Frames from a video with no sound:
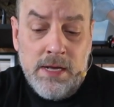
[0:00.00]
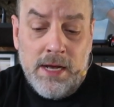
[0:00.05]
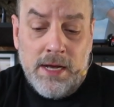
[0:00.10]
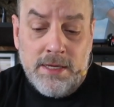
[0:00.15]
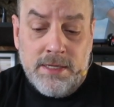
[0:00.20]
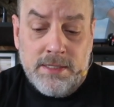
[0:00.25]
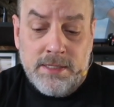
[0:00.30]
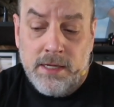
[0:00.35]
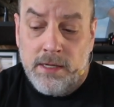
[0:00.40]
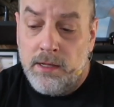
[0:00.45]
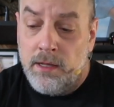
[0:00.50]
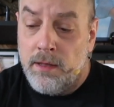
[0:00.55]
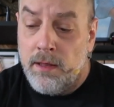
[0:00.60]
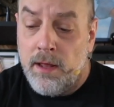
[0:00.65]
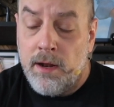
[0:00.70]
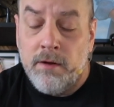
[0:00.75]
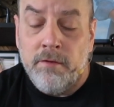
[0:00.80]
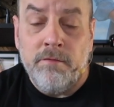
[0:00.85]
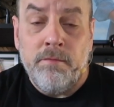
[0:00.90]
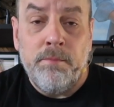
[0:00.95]
I sell a
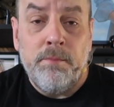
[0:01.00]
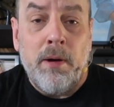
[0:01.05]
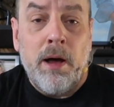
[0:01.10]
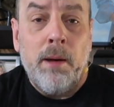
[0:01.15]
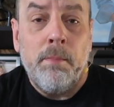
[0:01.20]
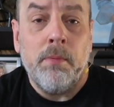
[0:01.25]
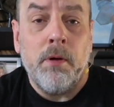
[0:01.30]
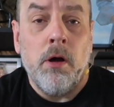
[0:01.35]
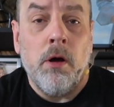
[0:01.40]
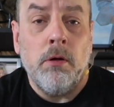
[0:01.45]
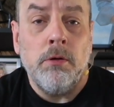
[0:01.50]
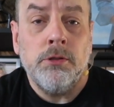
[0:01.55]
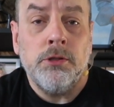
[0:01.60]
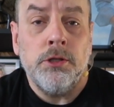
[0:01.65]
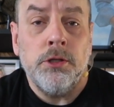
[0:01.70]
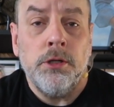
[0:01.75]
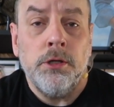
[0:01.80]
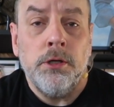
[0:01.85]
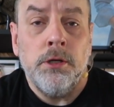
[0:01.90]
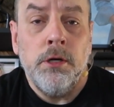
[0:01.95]
lot of pop
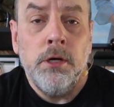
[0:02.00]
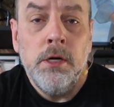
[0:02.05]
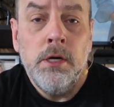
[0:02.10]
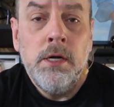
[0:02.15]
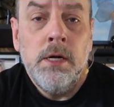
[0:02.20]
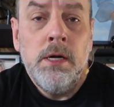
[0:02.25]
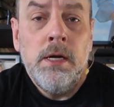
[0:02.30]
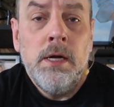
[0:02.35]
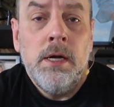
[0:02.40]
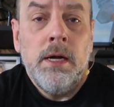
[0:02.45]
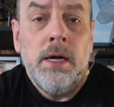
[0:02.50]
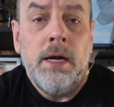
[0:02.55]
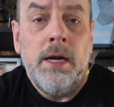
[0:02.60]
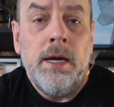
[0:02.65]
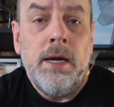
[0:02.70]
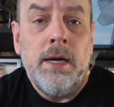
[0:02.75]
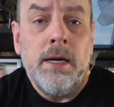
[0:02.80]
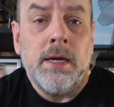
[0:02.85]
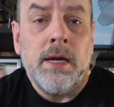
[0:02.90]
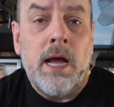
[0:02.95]
culture
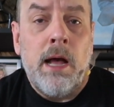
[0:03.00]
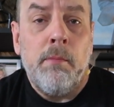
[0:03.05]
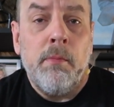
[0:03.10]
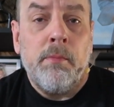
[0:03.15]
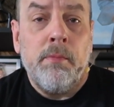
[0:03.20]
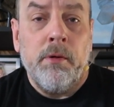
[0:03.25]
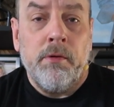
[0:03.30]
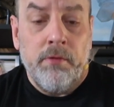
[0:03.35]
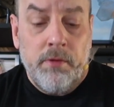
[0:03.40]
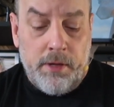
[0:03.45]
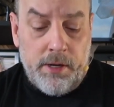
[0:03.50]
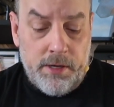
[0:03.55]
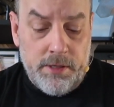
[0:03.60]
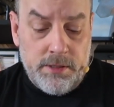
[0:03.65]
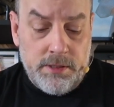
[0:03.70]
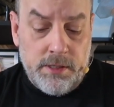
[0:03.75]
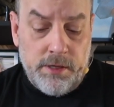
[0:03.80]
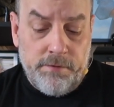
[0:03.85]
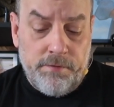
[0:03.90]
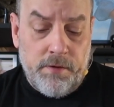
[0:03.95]
and comic book related
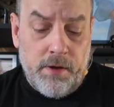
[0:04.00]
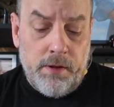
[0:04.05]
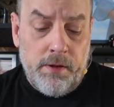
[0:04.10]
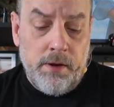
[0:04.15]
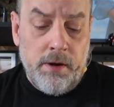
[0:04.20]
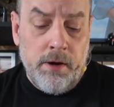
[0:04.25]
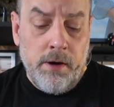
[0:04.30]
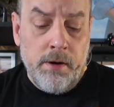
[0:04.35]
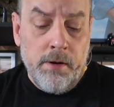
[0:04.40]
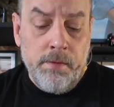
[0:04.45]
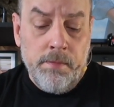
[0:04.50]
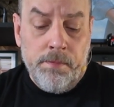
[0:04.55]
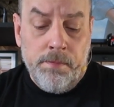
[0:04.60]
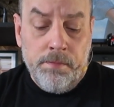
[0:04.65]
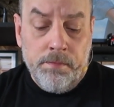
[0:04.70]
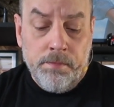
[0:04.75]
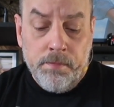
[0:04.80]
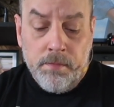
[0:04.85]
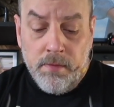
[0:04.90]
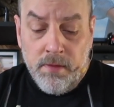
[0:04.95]
stuff on there.
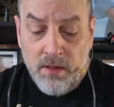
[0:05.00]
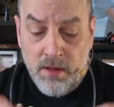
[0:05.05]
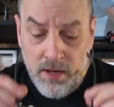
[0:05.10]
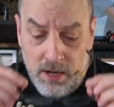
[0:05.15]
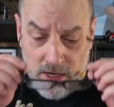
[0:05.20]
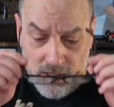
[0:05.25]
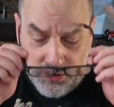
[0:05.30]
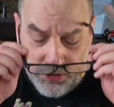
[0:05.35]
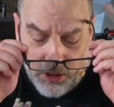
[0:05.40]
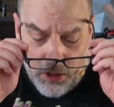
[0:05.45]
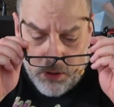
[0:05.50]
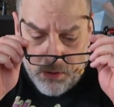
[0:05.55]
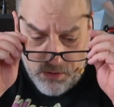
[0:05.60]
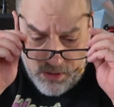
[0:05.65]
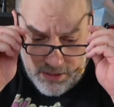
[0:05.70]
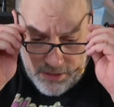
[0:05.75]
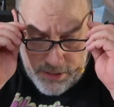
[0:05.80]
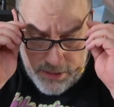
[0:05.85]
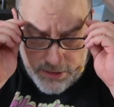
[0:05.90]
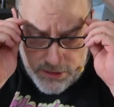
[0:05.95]
So
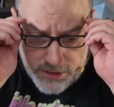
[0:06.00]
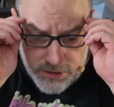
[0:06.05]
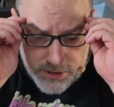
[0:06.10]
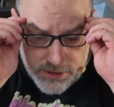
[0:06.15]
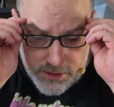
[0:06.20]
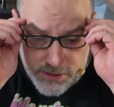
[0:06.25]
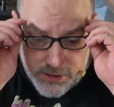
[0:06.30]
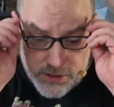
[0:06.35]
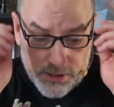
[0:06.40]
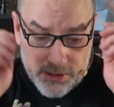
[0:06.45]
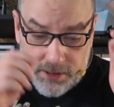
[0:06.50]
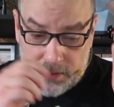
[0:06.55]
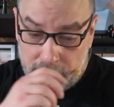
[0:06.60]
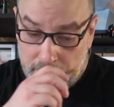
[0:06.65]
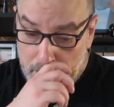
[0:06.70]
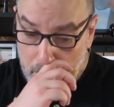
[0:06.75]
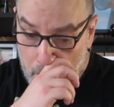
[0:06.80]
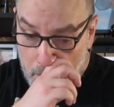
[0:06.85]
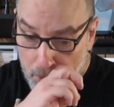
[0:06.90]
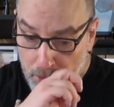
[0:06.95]
this is just
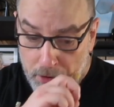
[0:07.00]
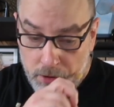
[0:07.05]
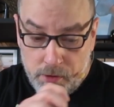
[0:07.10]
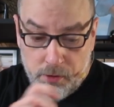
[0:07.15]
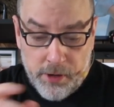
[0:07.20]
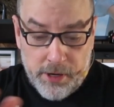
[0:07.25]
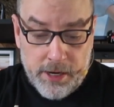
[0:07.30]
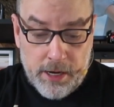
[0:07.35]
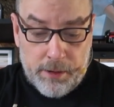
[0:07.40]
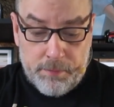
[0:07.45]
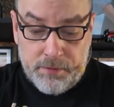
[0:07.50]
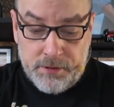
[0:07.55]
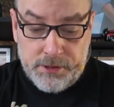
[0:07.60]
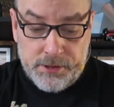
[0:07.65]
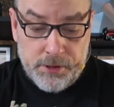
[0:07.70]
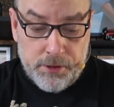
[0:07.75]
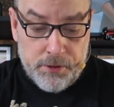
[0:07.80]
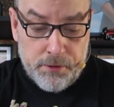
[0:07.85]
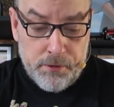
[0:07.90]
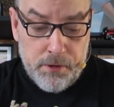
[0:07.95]
a real quick
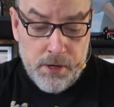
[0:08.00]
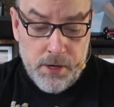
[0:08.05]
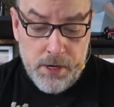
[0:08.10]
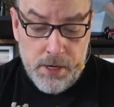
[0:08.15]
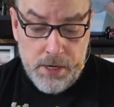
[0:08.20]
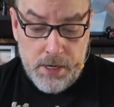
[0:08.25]
episode.